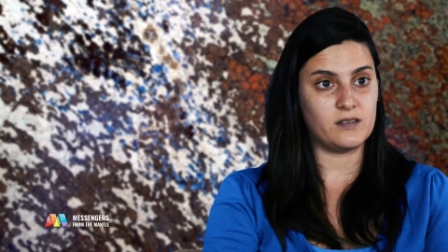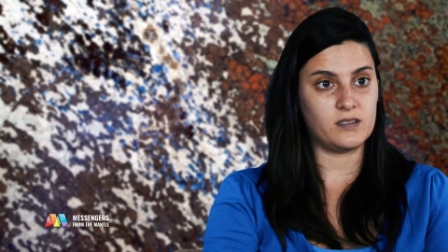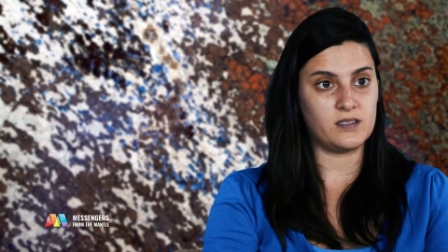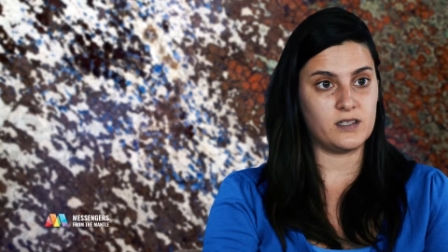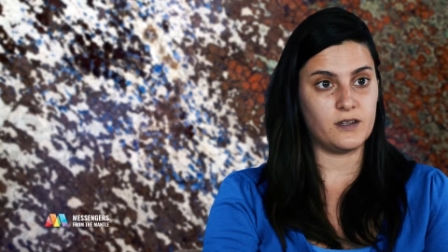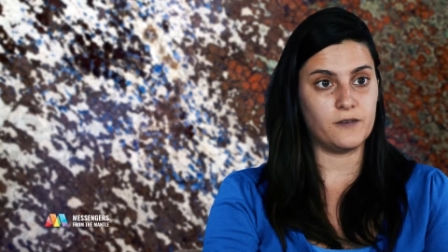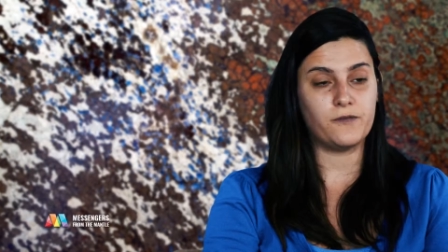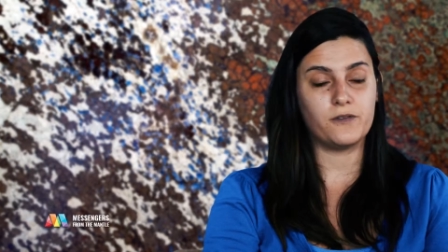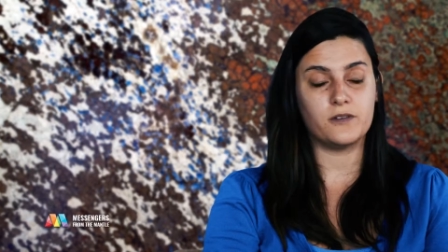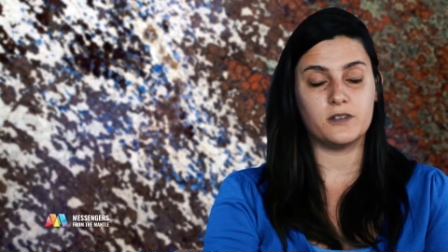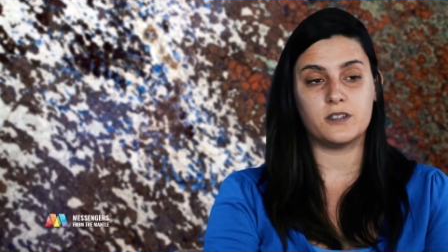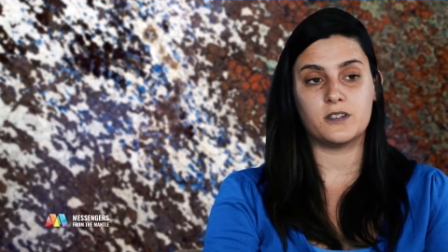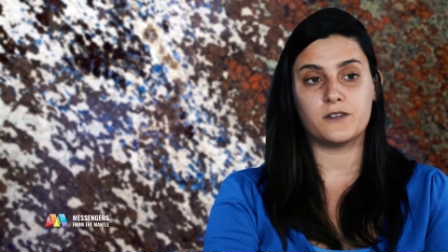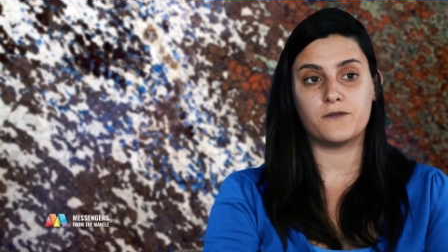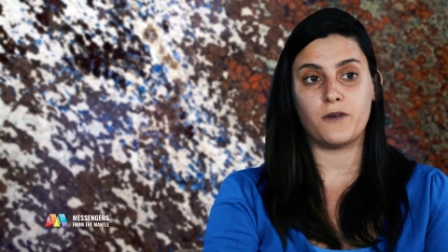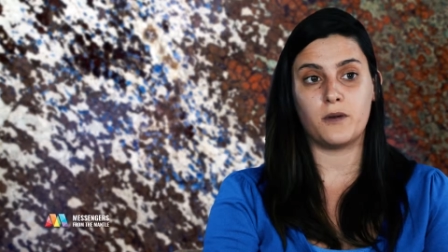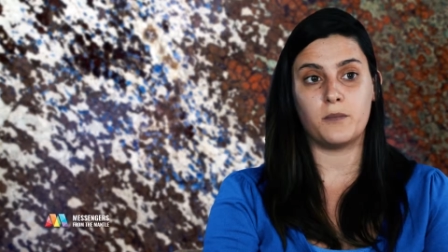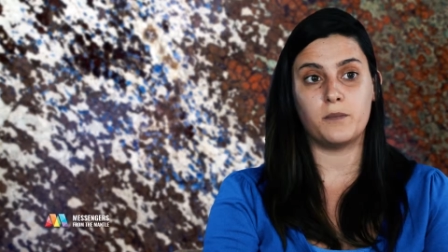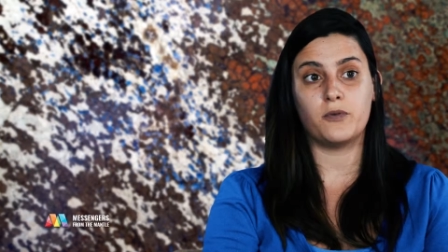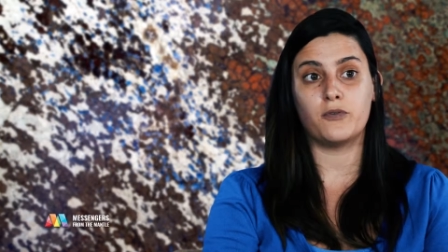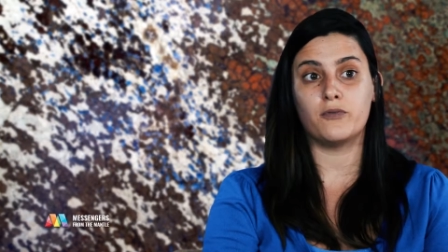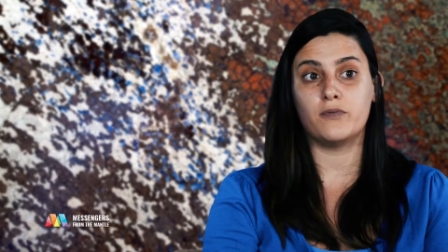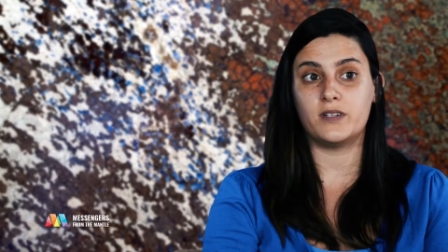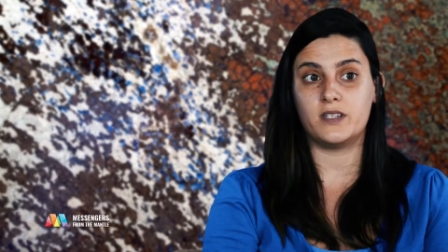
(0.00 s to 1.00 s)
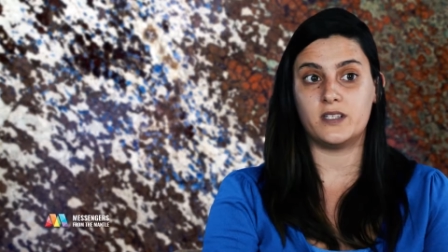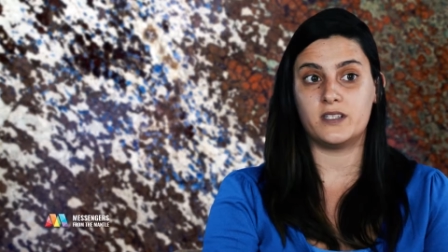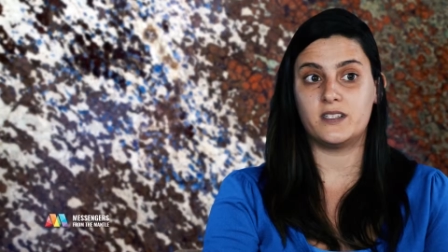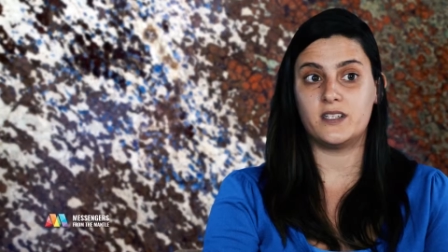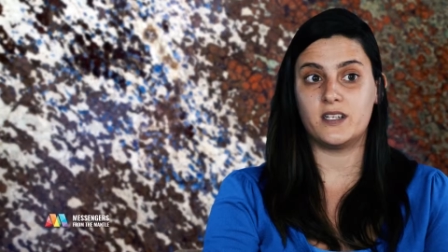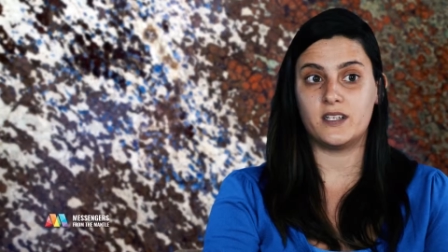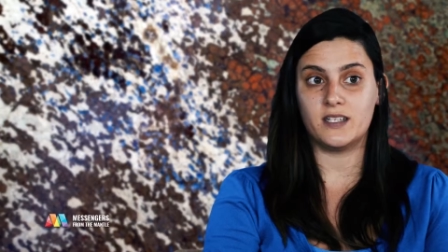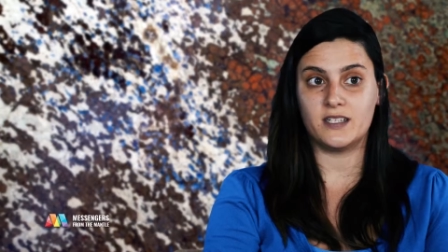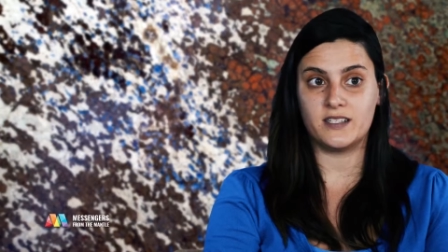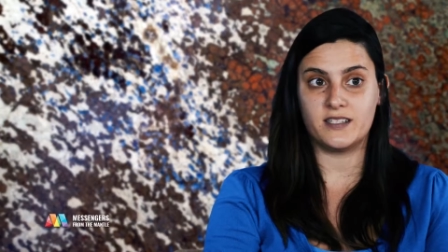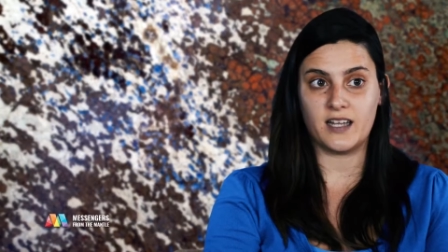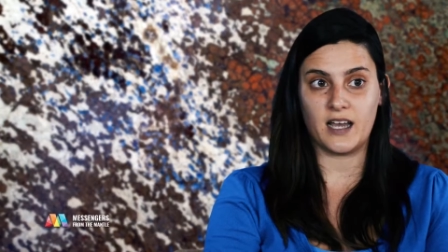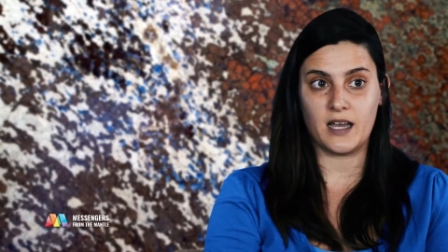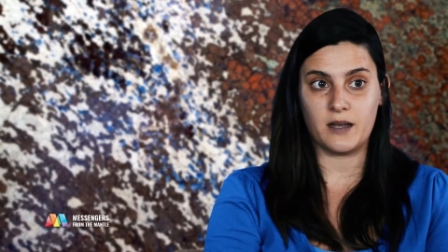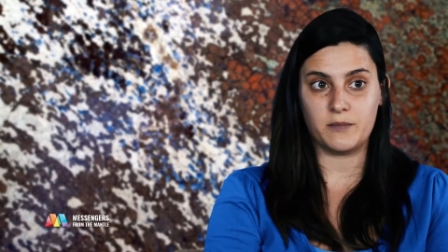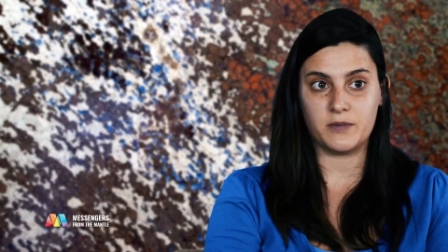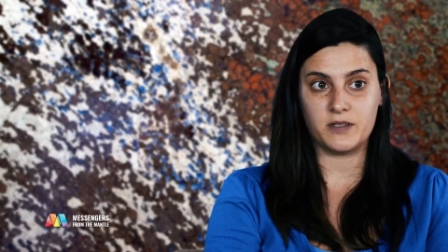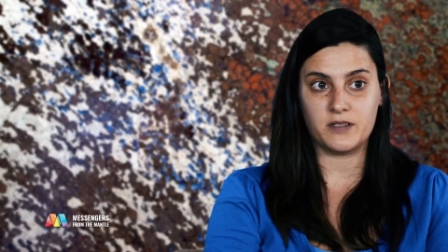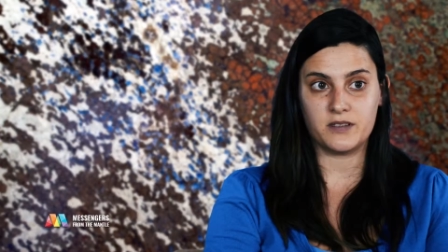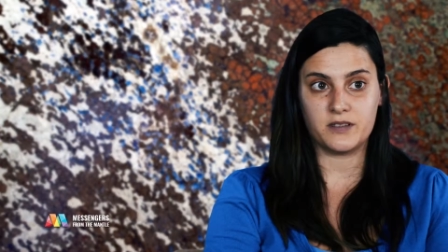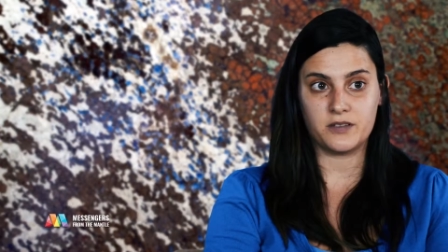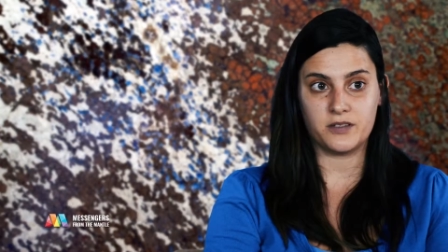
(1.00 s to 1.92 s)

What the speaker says: differs from peridotite diamonds,